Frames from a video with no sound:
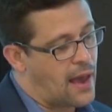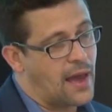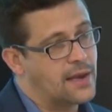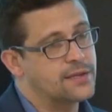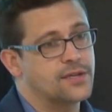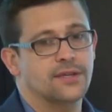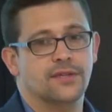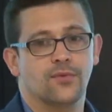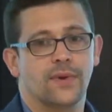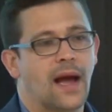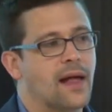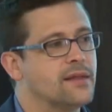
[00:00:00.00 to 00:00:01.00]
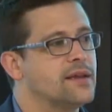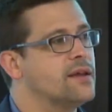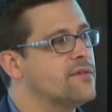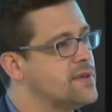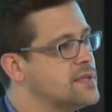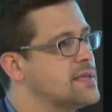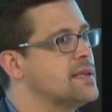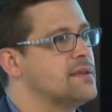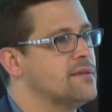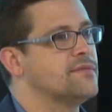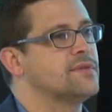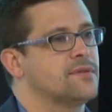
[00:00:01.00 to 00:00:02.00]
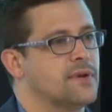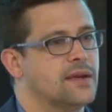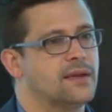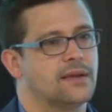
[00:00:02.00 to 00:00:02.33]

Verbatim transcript: and it's just the reality of incentives, right?